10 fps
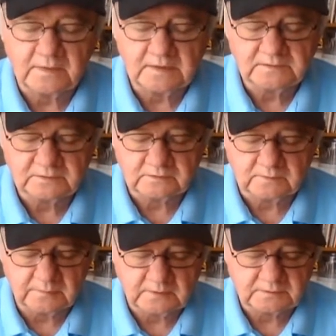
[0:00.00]
Eastern
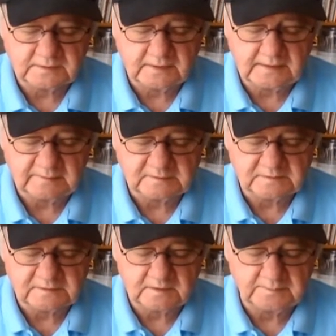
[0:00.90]
Post Time. This
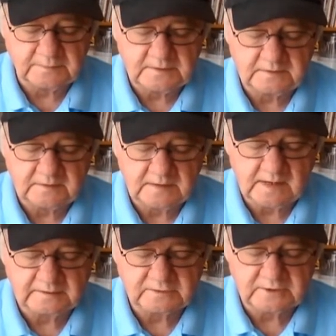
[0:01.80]
is the
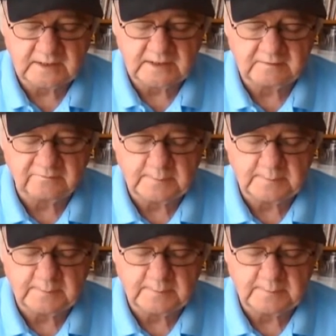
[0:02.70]
PTHA,